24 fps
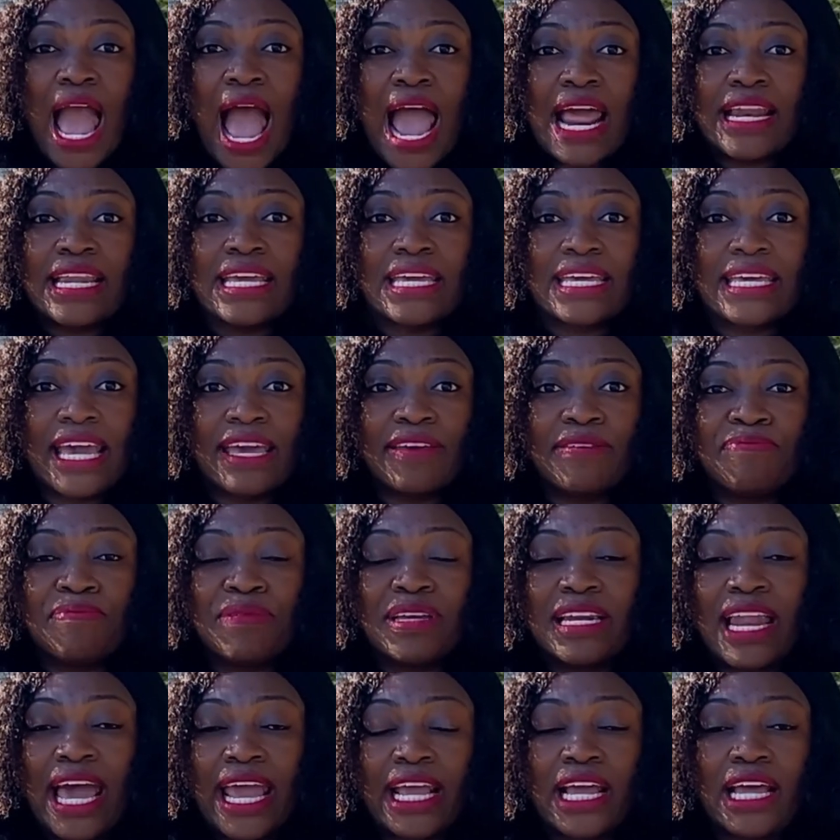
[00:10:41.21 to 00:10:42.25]
And he gave
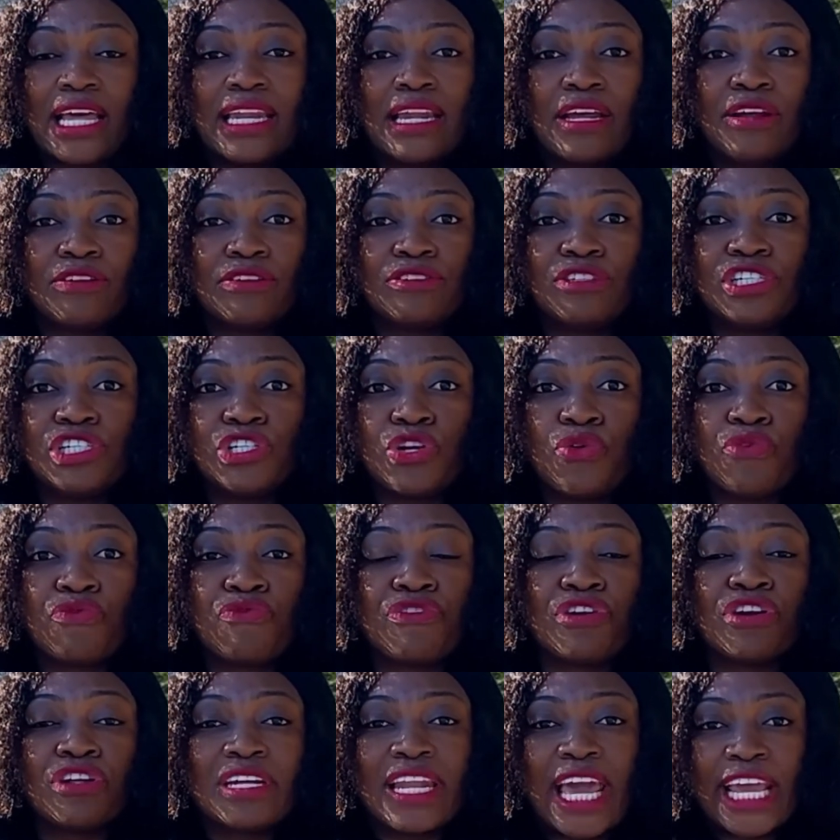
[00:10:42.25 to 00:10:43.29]
me like a,
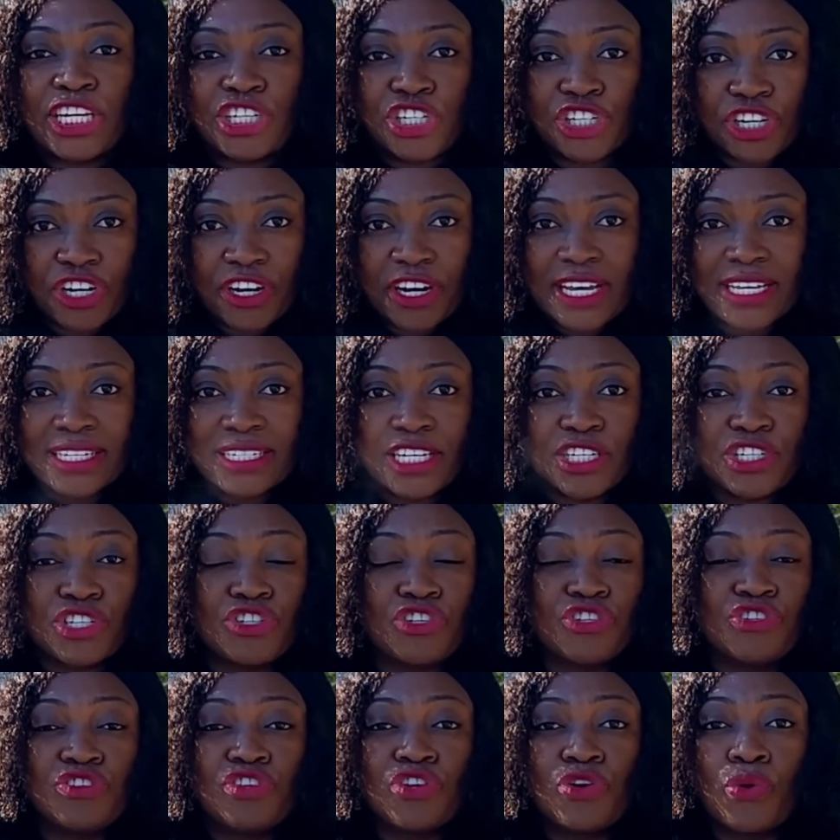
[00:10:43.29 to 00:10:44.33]
real lecture. He
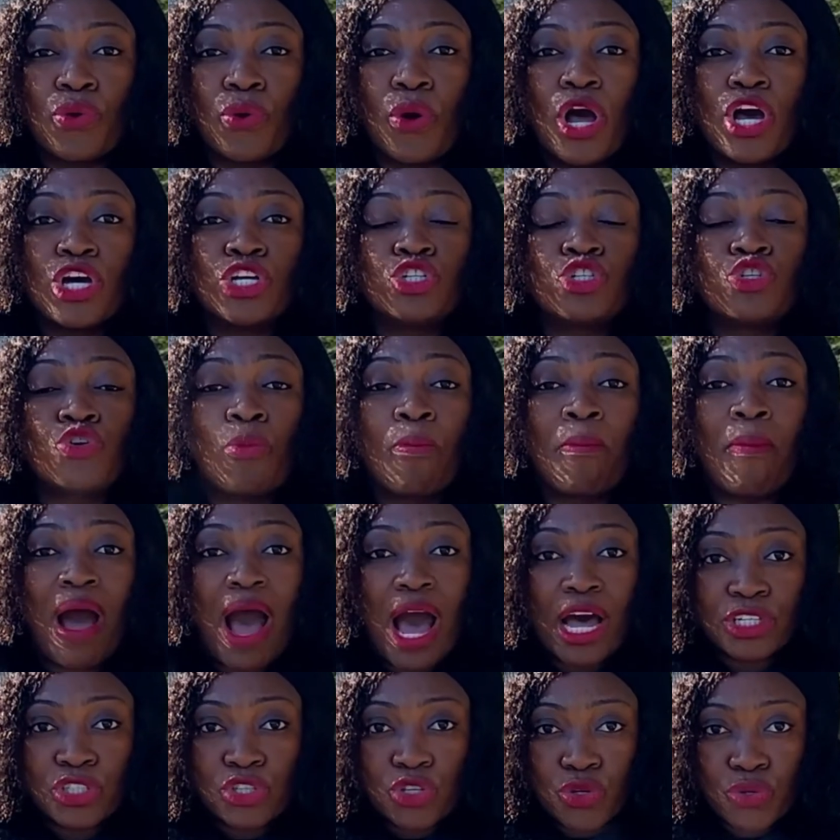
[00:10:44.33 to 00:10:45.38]
says,
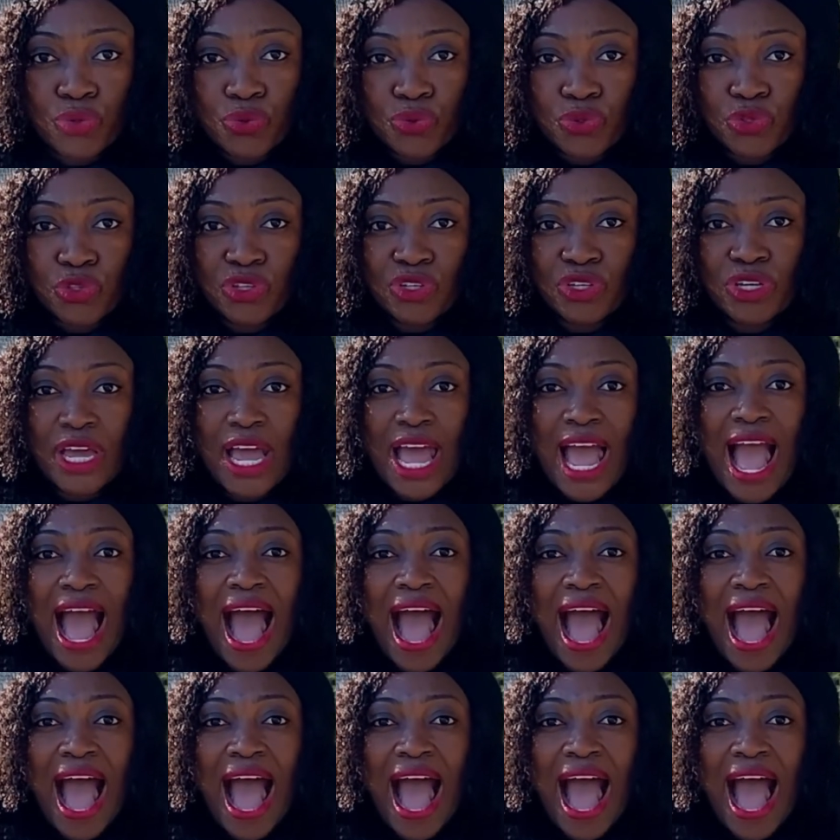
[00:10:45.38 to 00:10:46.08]
tomatoes